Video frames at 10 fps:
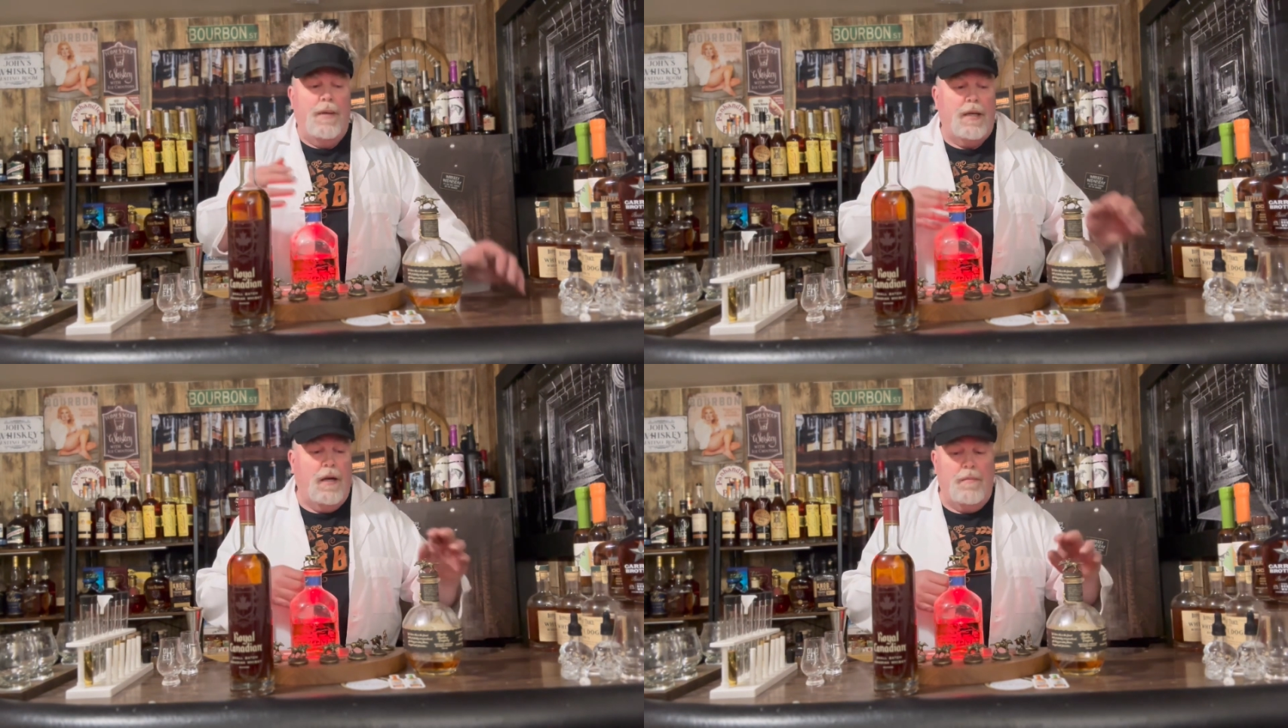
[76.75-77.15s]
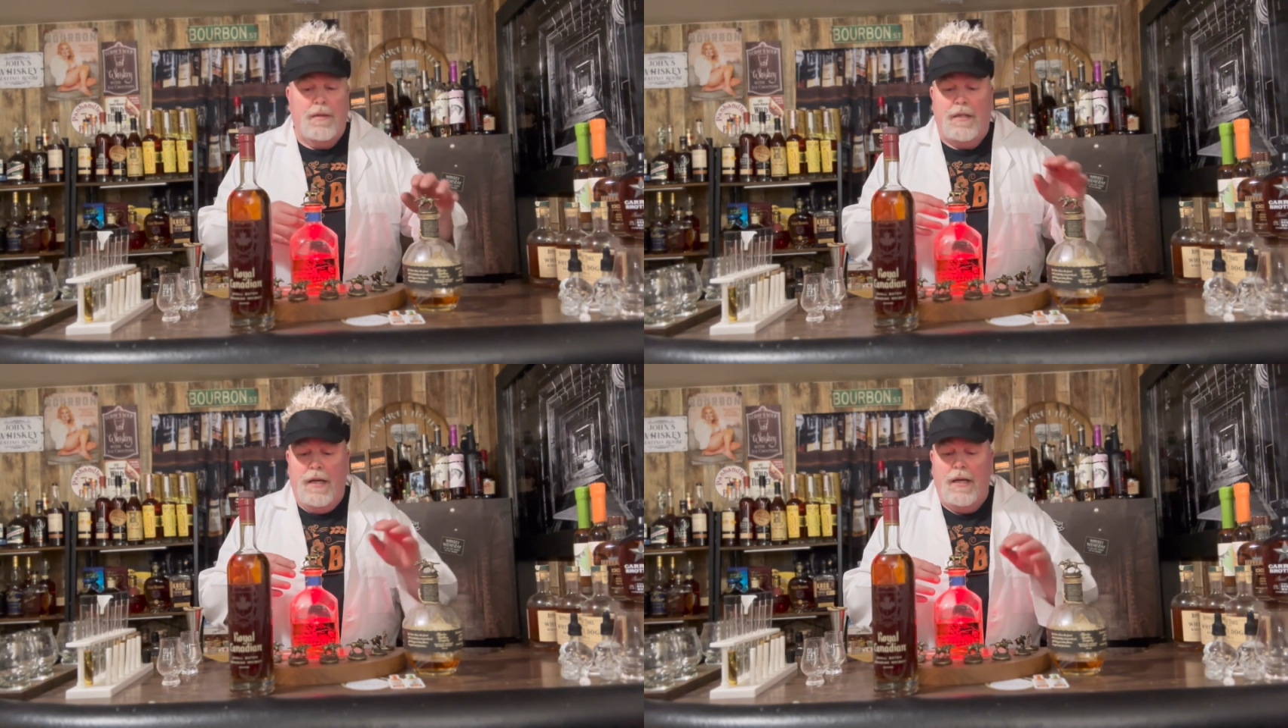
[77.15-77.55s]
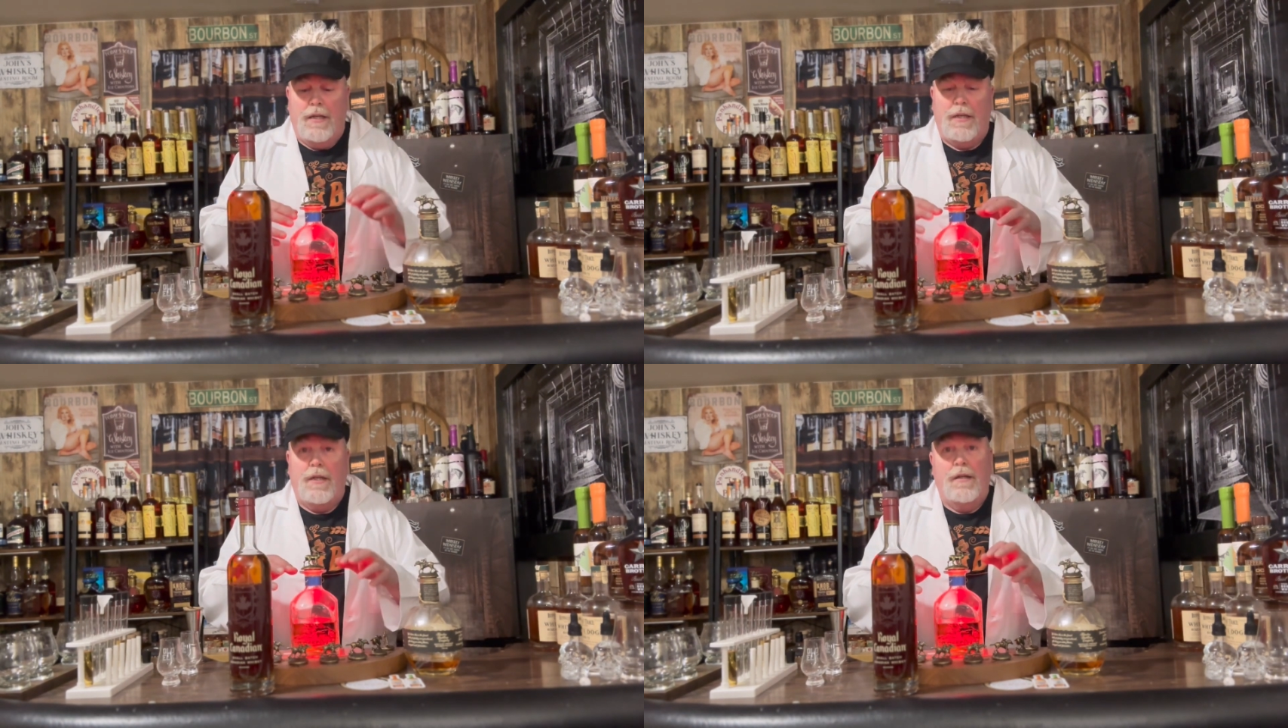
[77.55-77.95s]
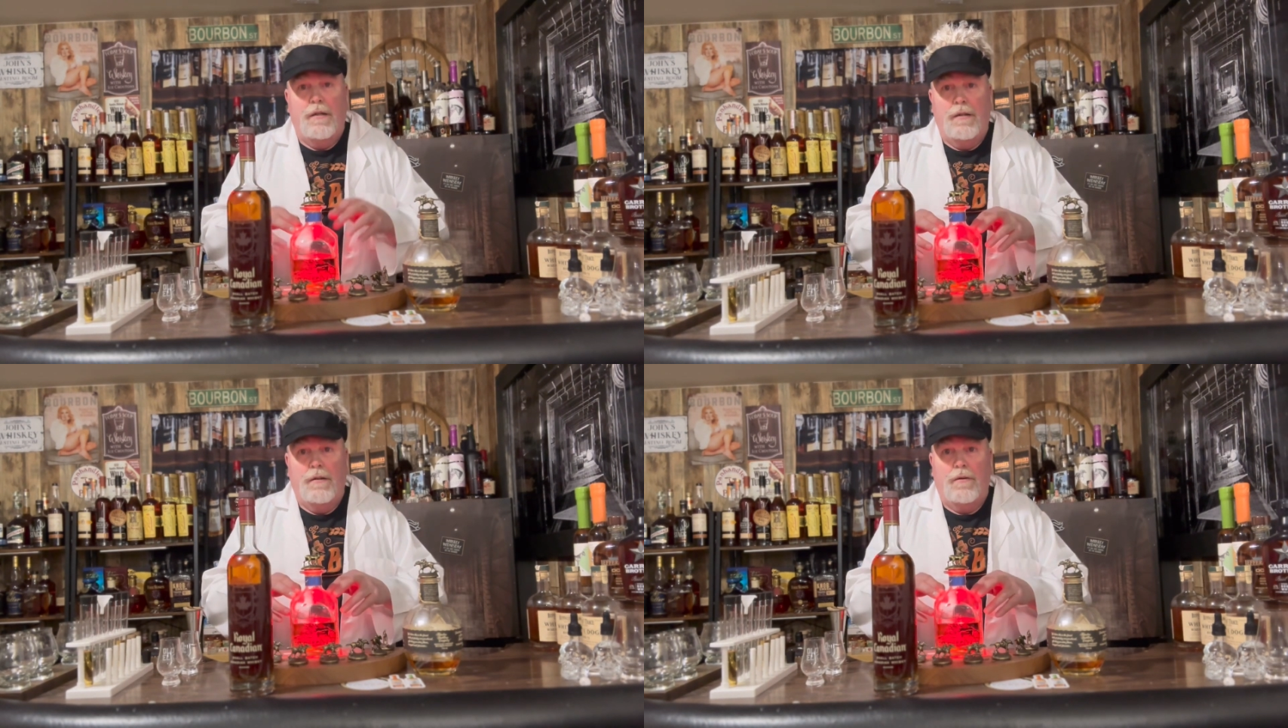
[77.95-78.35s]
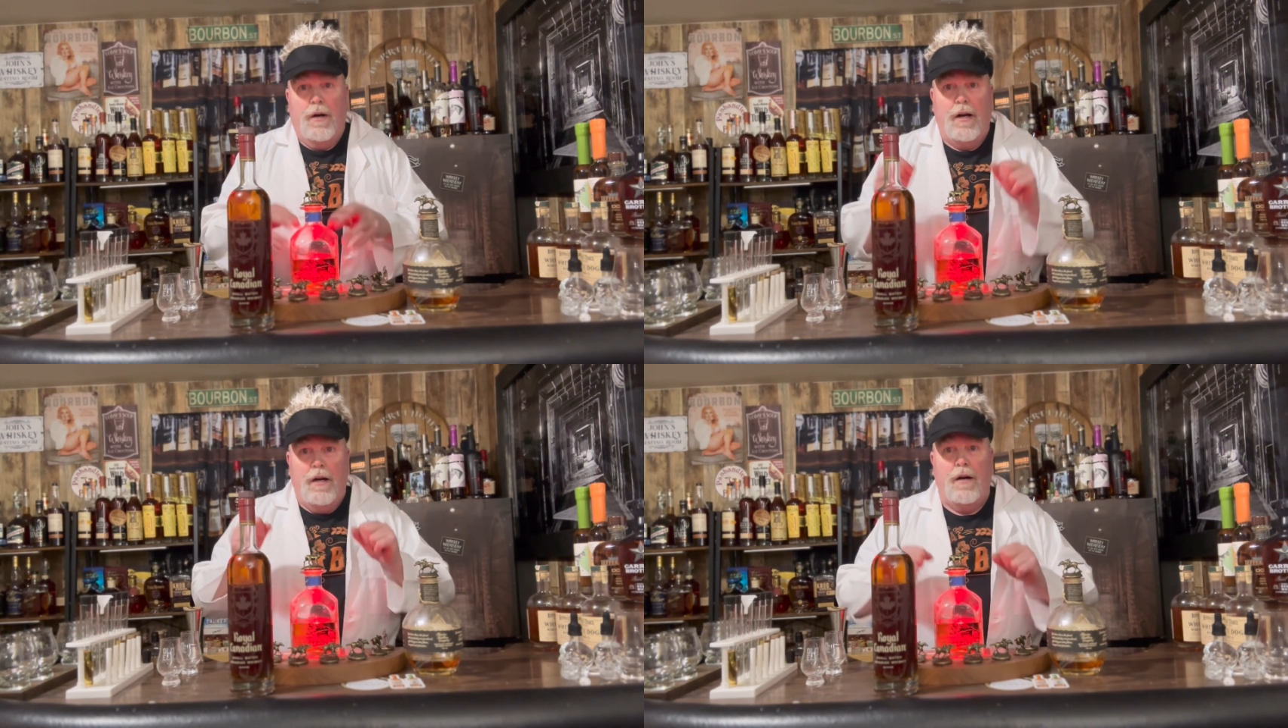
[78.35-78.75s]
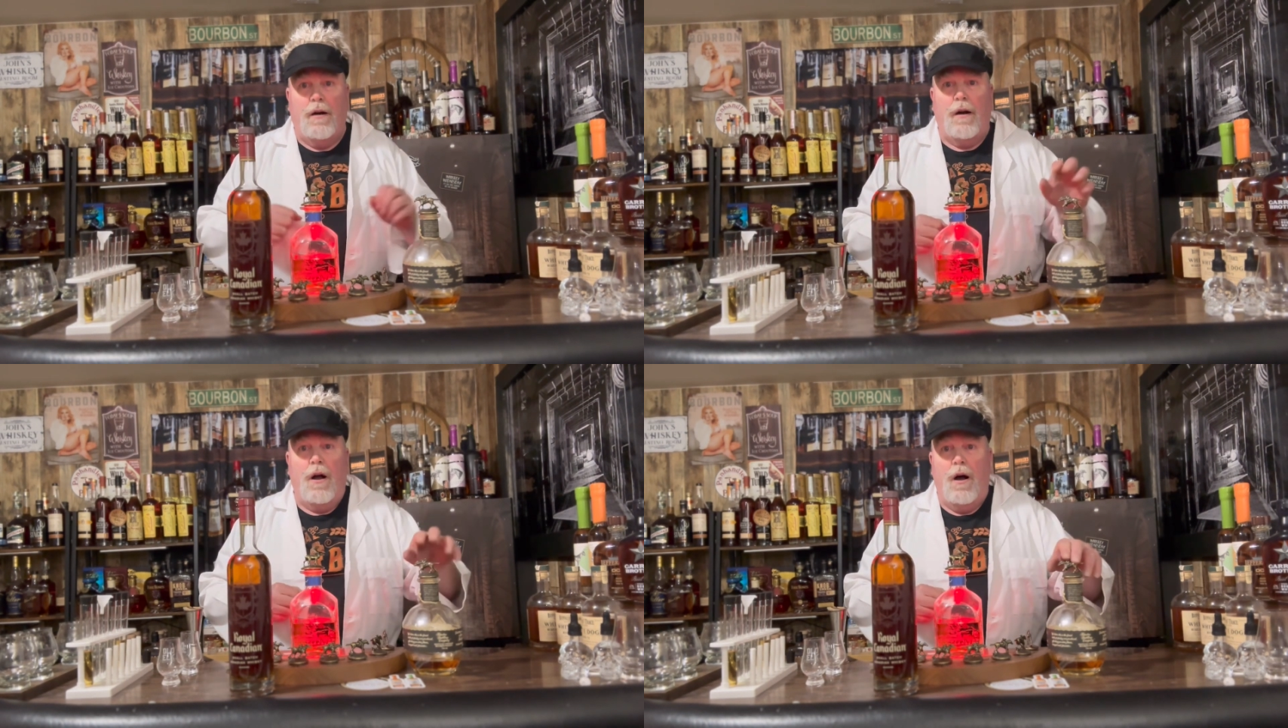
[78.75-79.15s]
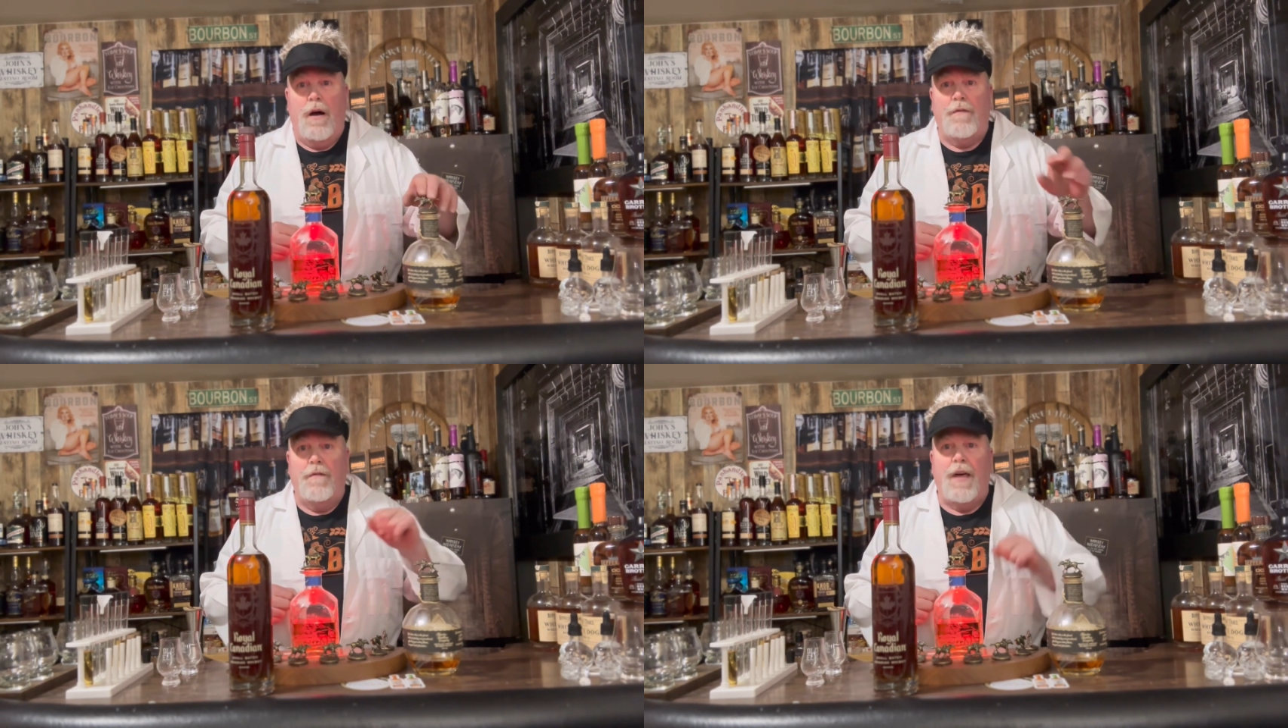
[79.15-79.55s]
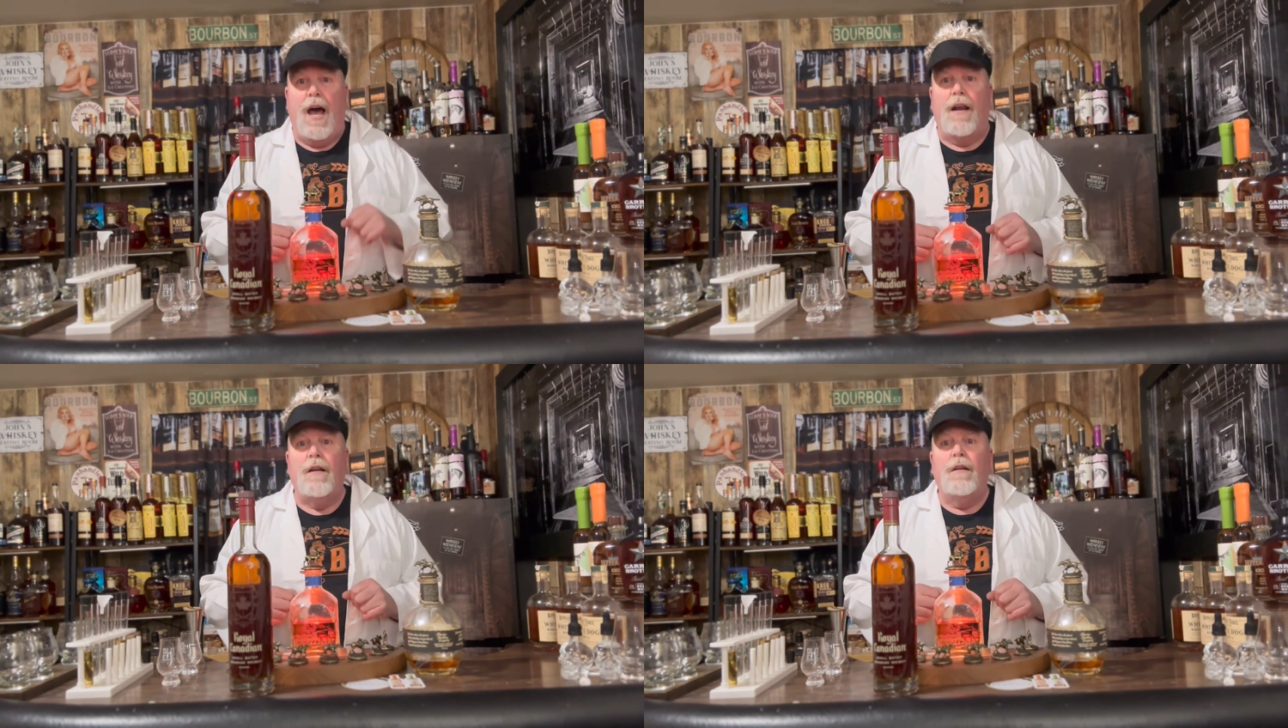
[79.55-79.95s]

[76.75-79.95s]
becomes this right here off of that.